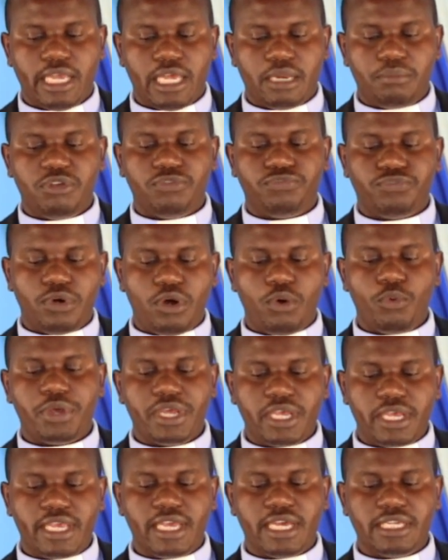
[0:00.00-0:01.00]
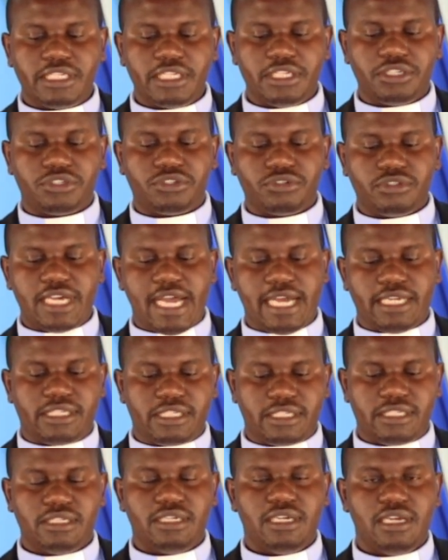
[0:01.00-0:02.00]
And before we get into
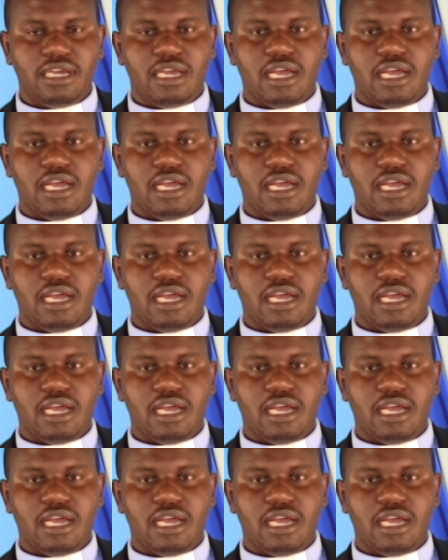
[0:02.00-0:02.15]
that,